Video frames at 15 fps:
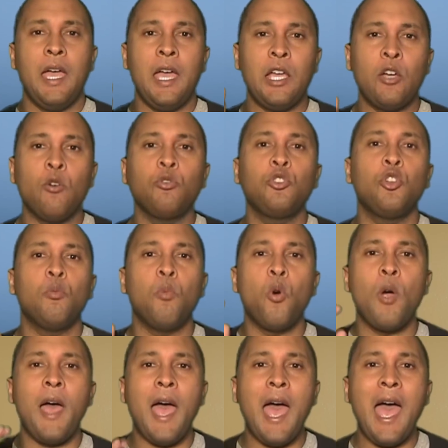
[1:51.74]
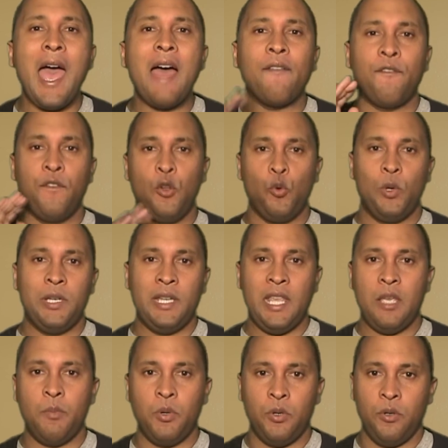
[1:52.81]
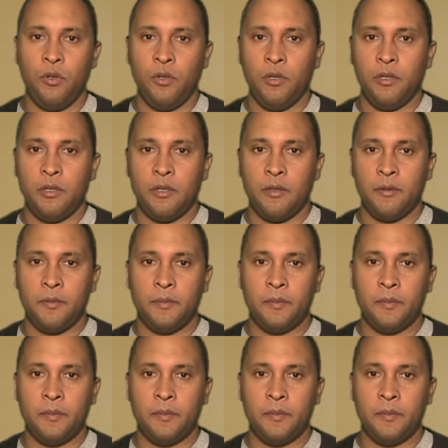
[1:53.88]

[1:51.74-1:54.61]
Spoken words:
and go to the more affluent neighborhoods.